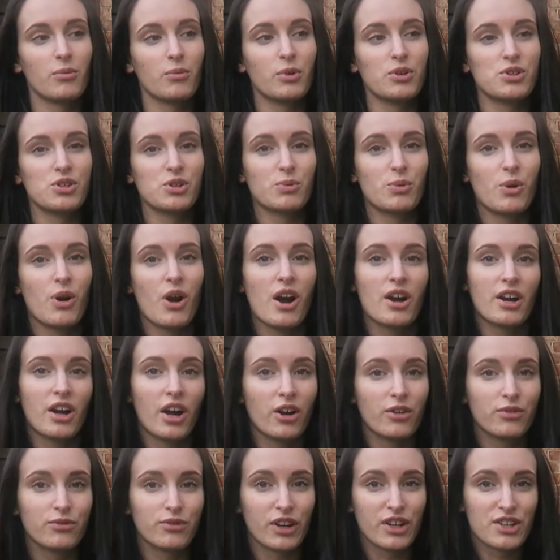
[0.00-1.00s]
which are what a
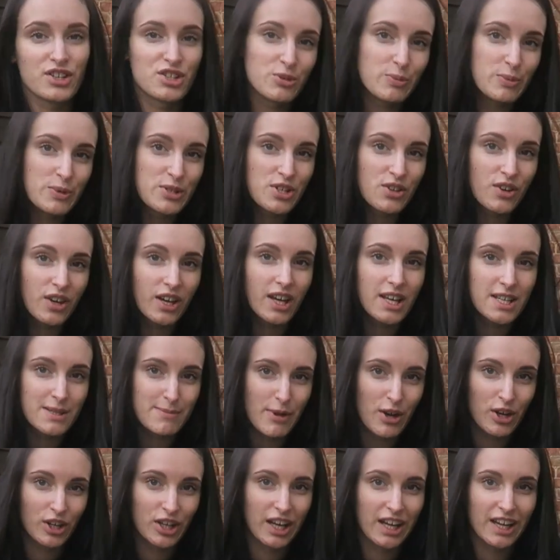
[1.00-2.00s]
girlfriend should be doing, is
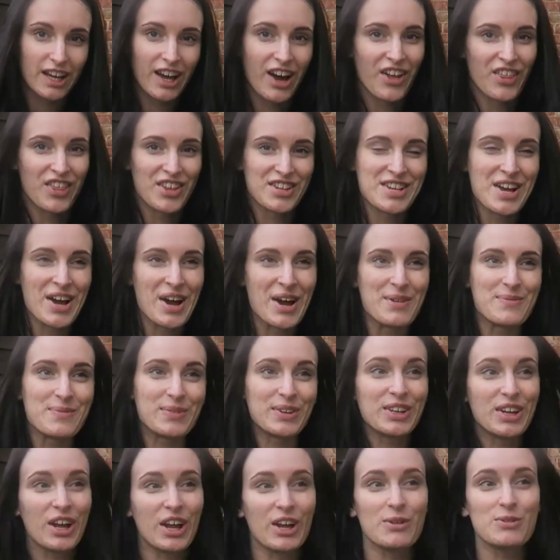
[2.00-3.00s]
moaning all the time,
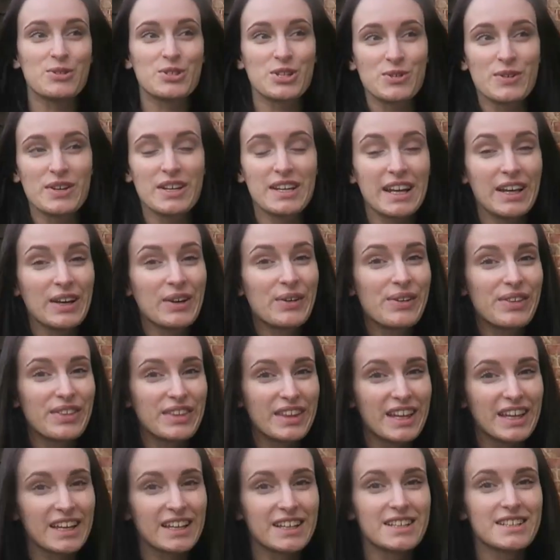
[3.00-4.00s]
but you know, doing little
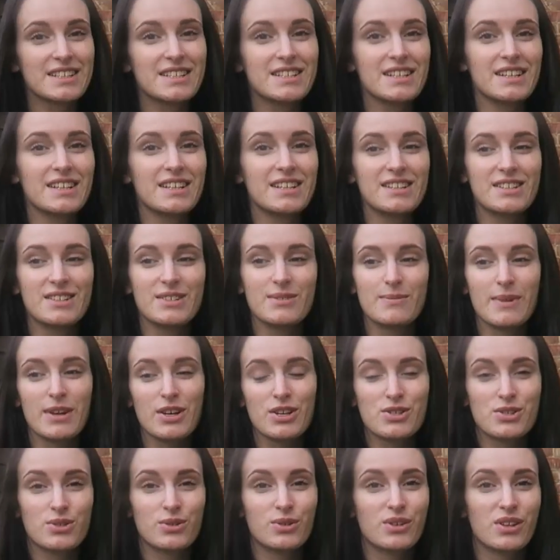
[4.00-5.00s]
things to
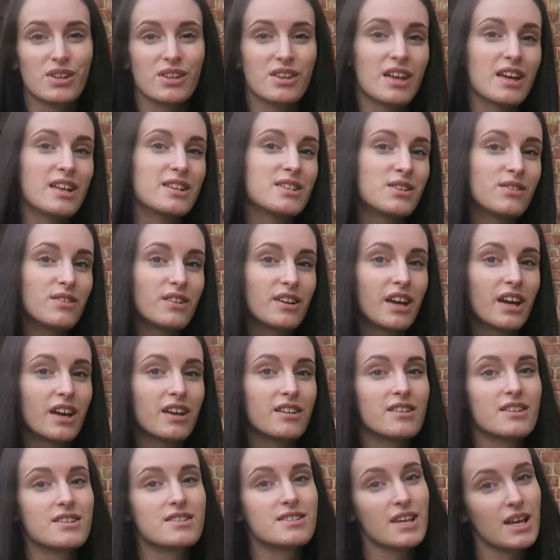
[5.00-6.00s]
make sure that they're doing it
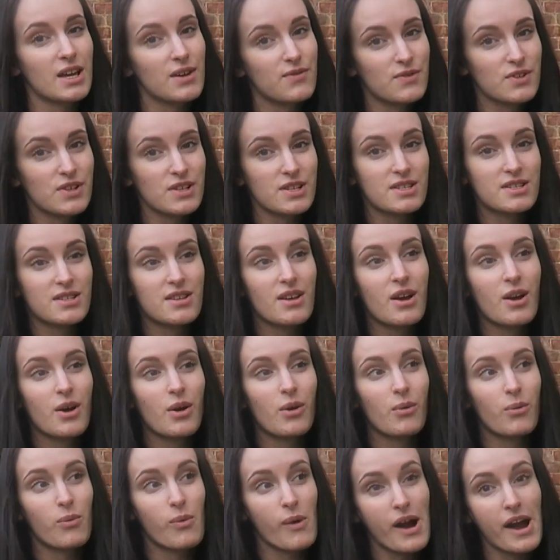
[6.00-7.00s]
in the safest
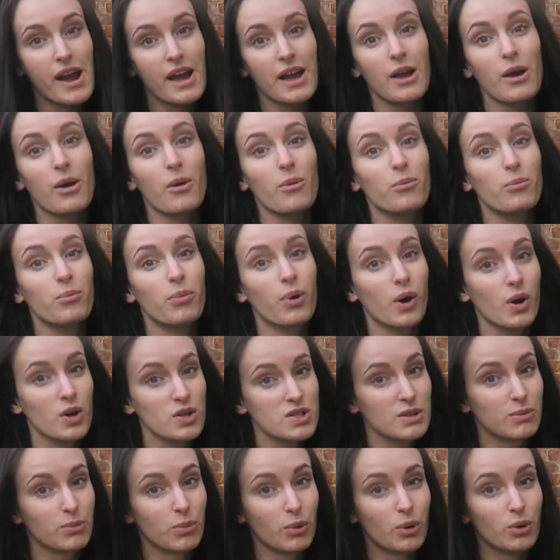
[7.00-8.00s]
way
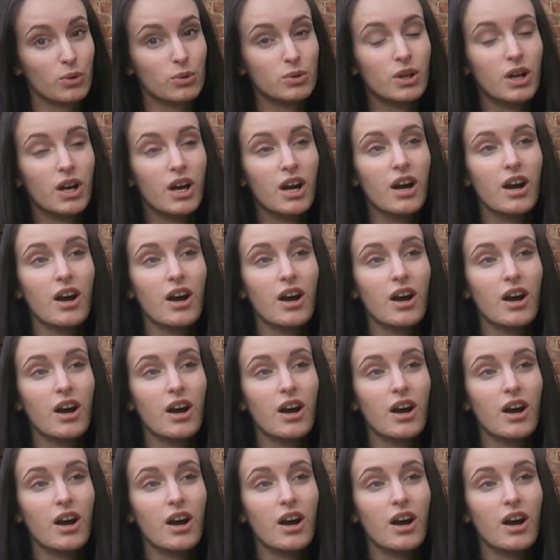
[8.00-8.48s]
possible.